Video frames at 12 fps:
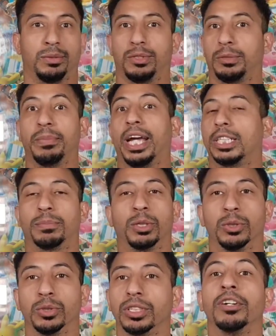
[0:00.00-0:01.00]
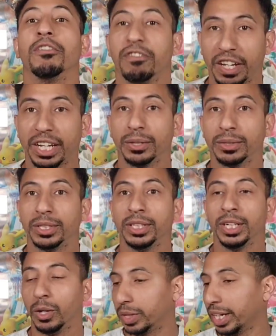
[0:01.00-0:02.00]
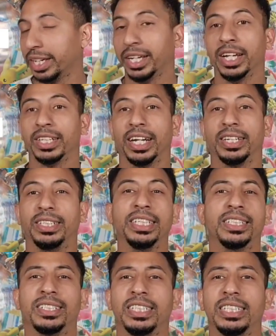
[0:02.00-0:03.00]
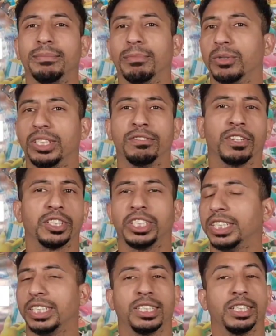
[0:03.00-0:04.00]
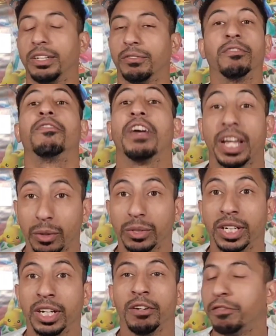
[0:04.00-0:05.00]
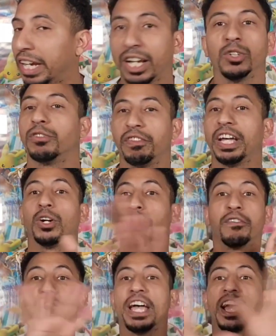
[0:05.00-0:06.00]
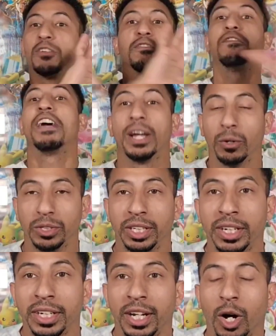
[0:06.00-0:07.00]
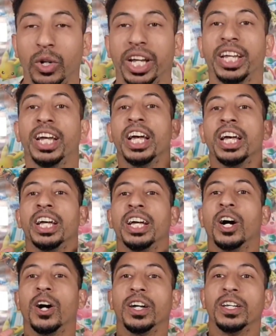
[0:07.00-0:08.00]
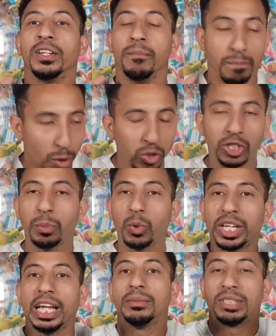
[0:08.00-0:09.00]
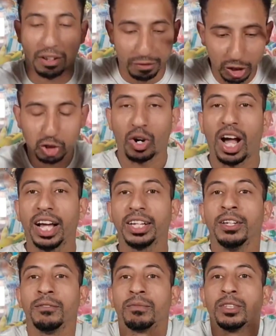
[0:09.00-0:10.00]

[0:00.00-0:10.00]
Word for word: Smash Bros. failed. Okay? That DC MultiVersus failed. Failed, failed, failed, failed. Okay? Multiple games have tried